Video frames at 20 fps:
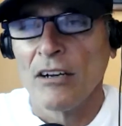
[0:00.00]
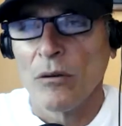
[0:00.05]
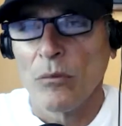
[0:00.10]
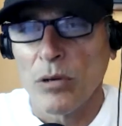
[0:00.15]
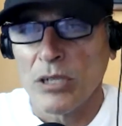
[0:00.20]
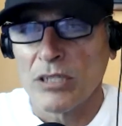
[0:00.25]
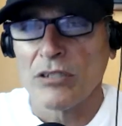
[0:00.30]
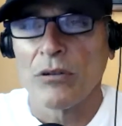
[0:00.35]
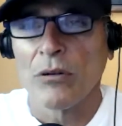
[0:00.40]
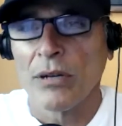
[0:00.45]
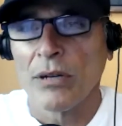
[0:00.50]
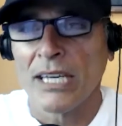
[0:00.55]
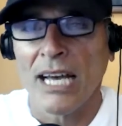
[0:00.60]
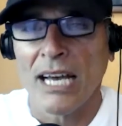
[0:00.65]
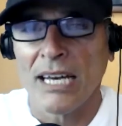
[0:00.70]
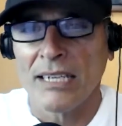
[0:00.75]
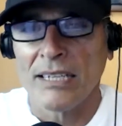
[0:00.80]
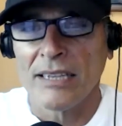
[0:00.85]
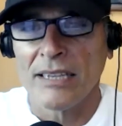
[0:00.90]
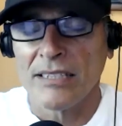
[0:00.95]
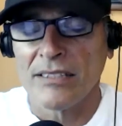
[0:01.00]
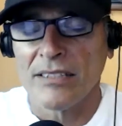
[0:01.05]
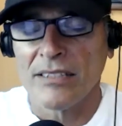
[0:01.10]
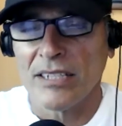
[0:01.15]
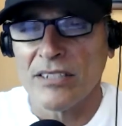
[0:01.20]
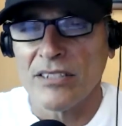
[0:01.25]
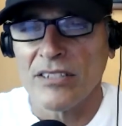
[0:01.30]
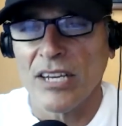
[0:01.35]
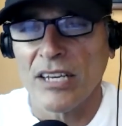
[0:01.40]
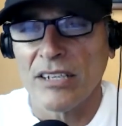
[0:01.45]
what's going on in these
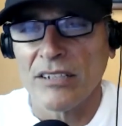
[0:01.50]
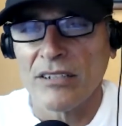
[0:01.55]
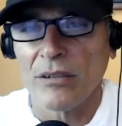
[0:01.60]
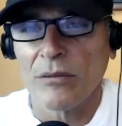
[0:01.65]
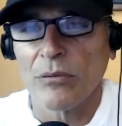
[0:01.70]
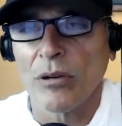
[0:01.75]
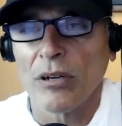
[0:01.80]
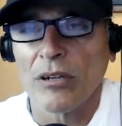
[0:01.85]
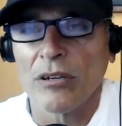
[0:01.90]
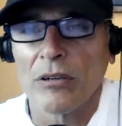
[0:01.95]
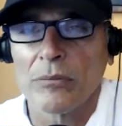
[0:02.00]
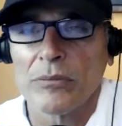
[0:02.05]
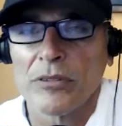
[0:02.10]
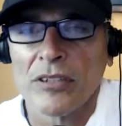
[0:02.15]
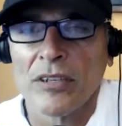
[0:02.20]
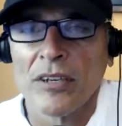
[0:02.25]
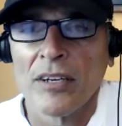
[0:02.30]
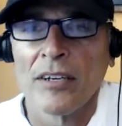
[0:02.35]
extended realms